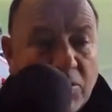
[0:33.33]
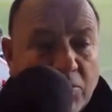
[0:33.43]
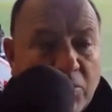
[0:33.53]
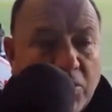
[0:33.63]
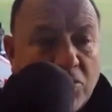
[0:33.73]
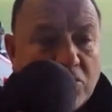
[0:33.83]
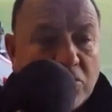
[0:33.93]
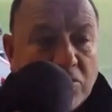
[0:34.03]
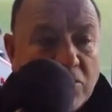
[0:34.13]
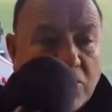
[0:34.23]
we, we looked
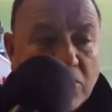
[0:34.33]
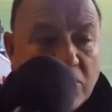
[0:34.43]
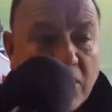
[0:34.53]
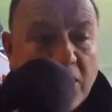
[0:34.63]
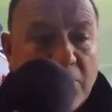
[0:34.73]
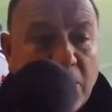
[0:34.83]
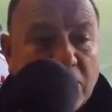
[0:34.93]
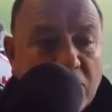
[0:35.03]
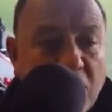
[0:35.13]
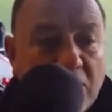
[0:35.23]
they're the
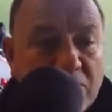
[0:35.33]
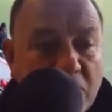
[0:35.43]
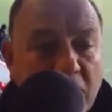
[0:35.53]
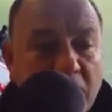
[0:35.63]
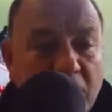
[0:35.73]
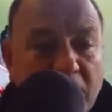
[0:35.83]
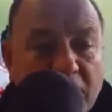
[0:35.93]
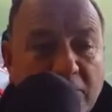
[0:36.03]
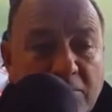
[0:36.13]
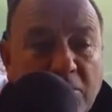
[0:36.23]
part time team, and
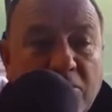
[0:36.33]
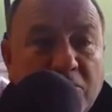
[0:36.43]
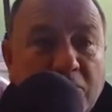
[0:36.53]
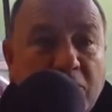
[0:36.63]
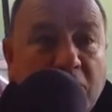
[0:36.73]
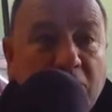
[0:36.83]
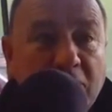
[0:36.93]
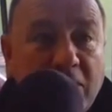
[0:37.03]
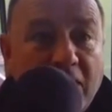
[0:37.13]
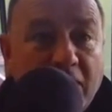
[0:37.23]
to be honest with you, on
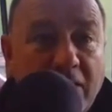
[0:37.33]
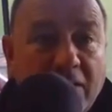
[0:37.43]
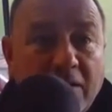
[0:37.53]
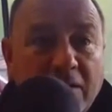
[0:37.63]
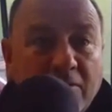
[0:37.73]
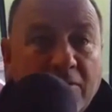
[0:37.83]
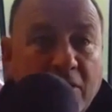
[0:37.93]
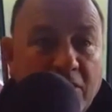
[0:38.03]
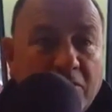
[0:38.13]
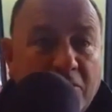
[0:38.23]
the day
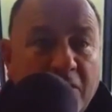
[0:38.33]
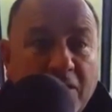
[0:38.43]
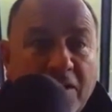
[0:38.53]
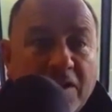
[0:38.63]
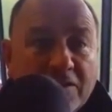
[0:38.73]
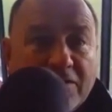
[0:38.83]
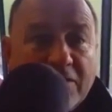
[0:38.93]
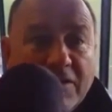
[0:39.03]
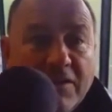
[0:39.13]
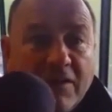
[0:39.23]
they look fitter than us.
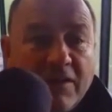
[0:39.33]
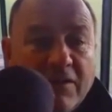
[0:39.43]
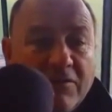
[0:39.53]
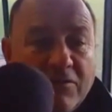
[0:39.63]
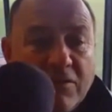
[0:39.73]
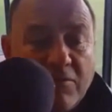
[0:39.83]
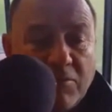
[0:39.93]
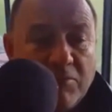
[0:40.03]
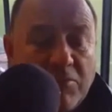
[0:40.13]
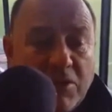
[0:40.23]
Yeah. And I was
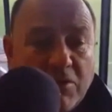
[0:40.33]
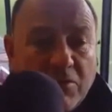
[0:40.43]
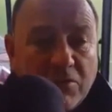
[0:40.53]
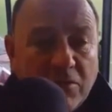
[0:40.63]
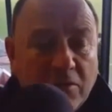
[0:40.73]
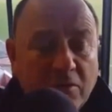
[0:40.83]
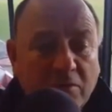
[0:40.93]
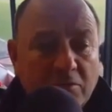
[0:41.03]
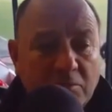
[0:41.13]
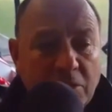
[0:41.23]
I'm, you know I was, I
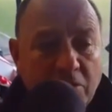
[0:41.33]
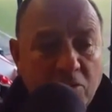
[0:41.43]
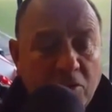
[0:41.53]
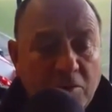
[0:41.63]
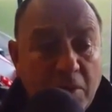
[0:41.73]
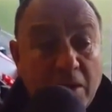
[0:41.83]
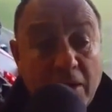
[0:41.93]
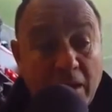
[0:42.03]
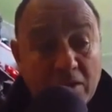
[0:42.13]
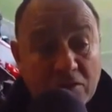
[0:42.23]
was, a bit annoyed about
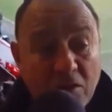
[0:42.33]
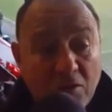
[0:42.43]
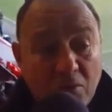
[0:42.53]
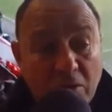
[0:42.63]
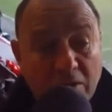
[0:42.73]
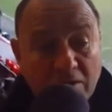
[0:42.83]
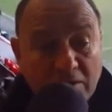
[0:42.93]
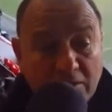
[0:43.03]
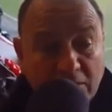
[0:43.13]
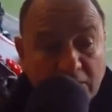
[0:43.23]
that. So
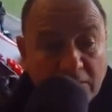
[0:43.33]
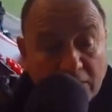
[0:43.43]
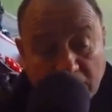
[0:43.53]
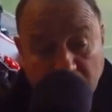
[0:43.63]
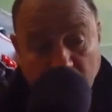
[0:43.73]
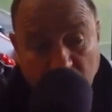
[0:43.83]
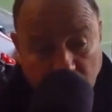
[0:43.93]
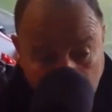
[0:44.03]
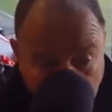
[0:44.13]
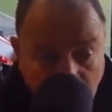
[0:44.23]
uh, of course
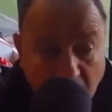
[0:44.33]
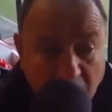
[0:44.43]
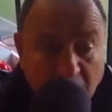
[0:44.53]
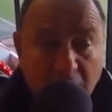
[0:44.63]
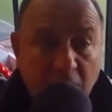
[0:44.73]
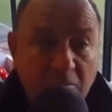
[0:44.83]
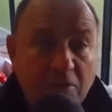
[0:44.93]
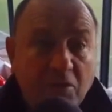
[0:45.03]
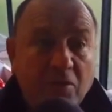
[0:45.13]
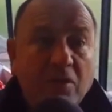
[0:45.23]
you know they'll, be
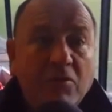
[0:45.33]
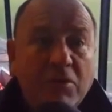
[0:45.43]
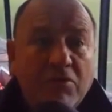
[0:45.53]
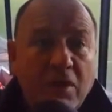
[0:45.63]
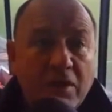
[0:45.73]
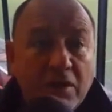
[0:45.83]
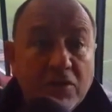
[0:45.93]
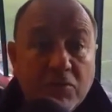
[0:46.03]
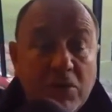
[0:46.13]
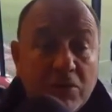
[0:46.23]
doing a little bit running
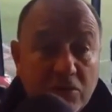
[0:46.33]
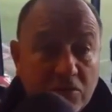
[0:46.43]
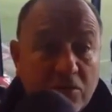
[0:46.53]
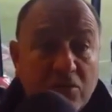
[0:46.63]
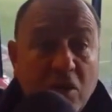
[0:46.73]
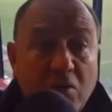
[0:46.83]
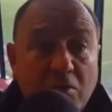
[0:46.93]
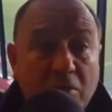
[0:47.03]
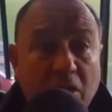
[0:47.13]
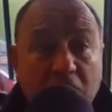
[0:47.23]
this week just to show them that